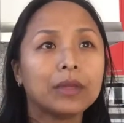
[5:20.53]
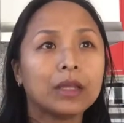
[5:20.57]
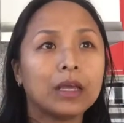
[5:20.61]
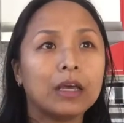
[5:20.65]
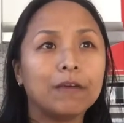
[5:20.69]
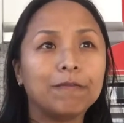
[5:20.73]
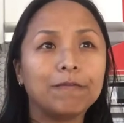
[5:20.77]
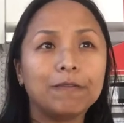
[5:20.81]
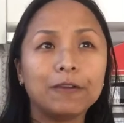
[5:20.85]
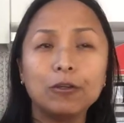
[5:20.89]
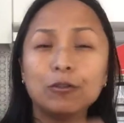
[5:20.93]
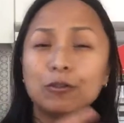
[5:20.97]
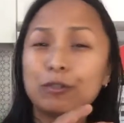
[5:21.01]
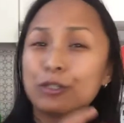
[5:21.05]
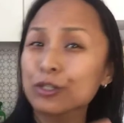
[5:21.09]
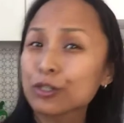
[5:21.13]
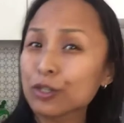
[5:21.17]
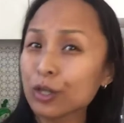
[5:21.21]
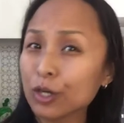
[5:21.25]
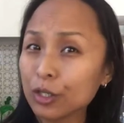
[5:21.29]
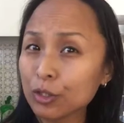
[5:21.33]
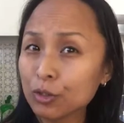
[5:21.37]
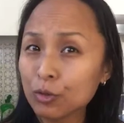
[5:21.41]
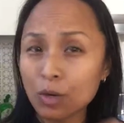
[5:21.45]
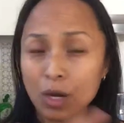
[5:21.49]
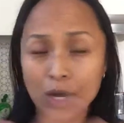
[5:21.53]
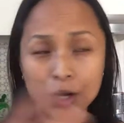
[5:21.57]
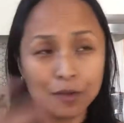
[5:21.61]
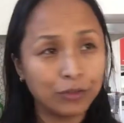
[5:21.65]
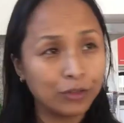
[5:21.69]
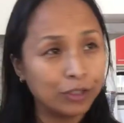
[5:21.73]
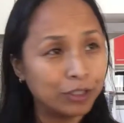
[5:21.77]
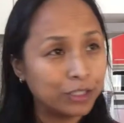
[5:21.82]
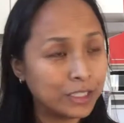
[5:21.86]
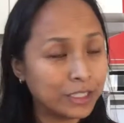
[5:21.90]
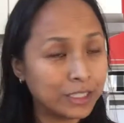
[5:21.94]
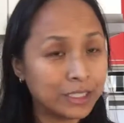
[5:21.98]
If you start to
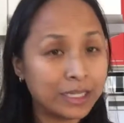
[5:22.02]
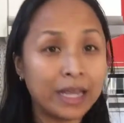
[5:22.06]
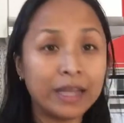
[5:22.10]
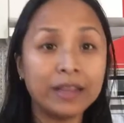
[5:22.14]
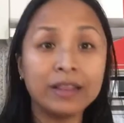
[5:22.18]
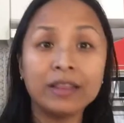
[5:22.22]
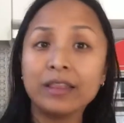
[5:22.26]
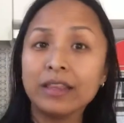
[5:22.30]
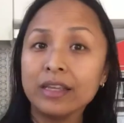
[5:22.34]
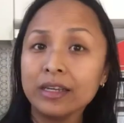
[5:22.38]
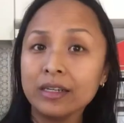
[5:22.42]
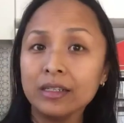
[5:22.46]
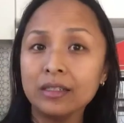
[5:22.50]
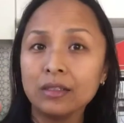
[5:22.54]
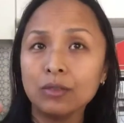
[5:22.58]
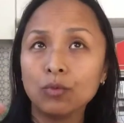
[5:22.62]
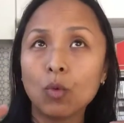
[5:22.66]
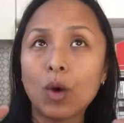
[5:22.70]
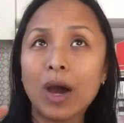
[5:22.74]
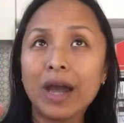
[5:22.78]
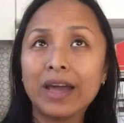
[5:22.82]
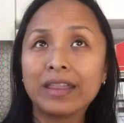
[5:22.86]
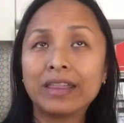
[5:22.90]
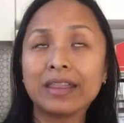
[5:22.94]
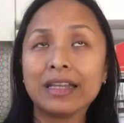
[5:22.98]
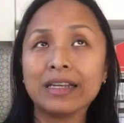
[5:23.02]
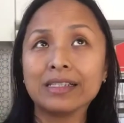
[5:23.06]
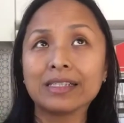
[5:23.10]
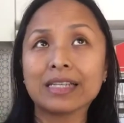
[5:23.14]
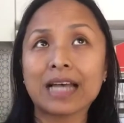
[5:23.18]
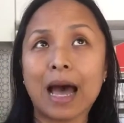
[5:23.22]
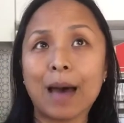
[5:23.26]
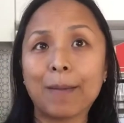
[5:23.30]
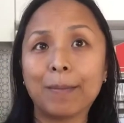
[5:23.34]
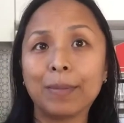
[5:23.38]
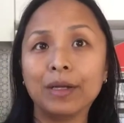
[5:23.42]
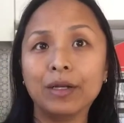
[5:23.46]
understand why things
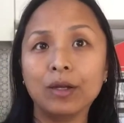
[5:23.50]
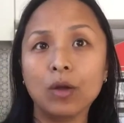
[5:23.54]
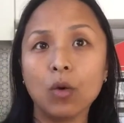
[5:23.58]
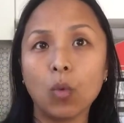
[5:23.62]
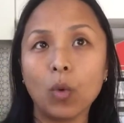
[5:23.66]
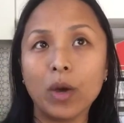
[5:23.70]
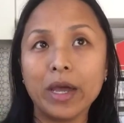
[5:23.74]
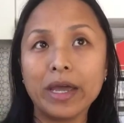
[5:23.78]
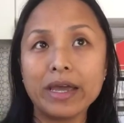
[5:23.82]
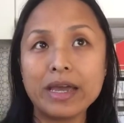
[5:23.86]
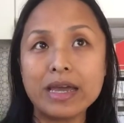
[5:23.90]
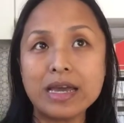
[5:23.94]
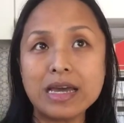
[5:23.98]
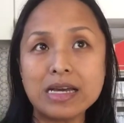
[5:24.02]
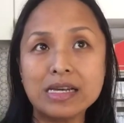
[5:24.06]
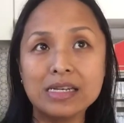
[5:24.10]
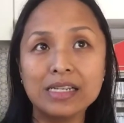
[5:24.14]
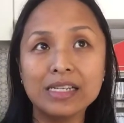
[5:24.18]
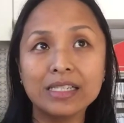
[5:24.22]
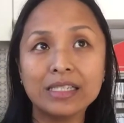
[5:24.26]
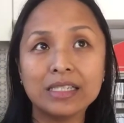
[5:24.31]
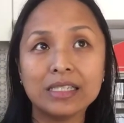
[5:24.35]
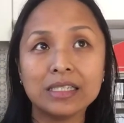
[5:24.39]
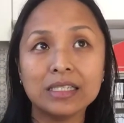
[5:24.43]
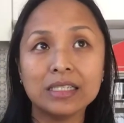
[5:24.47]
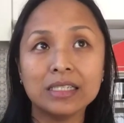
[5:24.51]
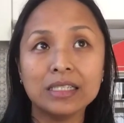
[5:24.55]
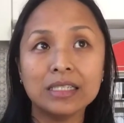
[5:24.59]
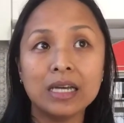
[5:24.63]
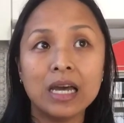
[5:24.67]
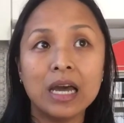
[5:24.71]
happen the way it is,